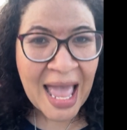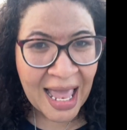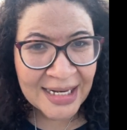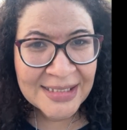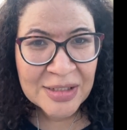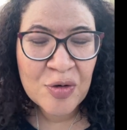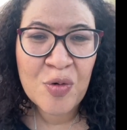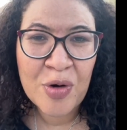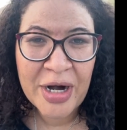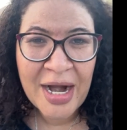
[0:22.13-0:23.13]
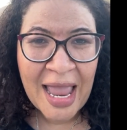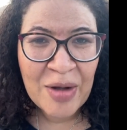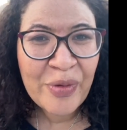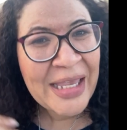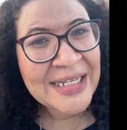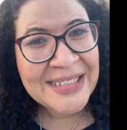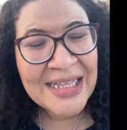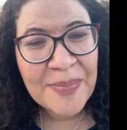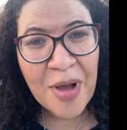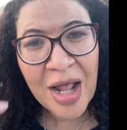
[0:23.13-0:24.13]
at its core, and we can
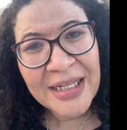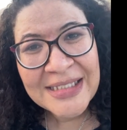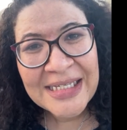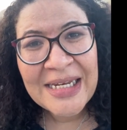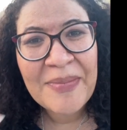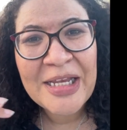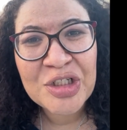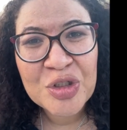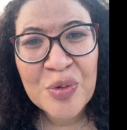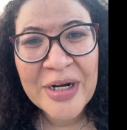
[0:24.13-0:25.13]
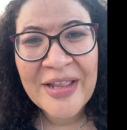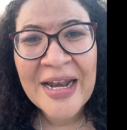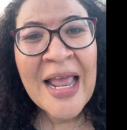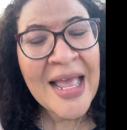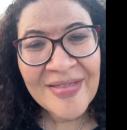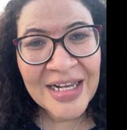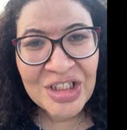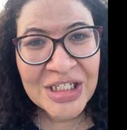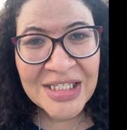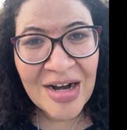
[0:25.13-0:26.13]
set the policy to make sure that
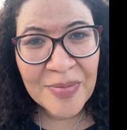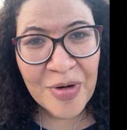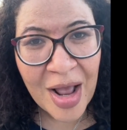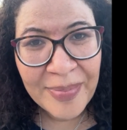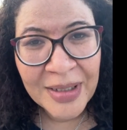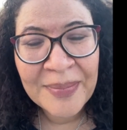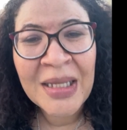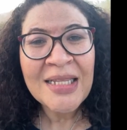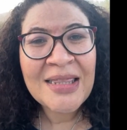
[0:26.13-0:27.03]
that's just not a problem.